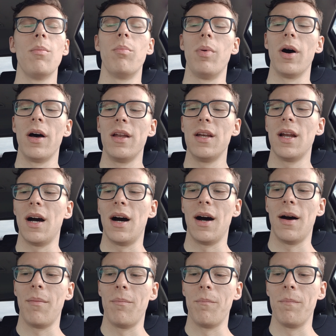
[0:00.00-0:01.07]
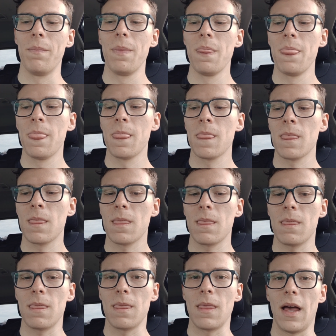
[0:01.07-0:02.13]
but
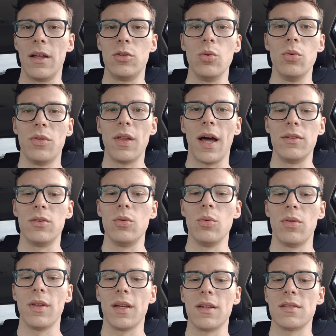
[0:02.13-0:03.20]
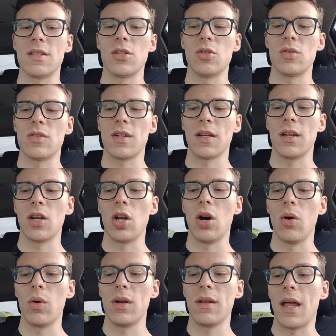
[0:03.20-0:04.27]
I do think it's interesting to
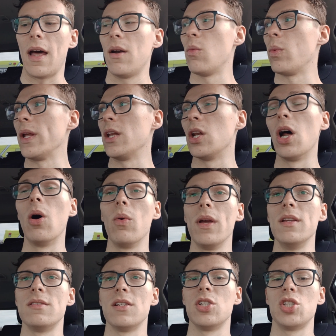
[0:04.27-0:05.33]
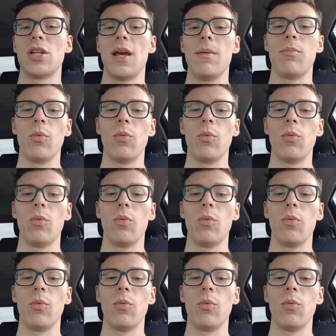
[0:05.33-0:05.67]
note that we know he's in shape.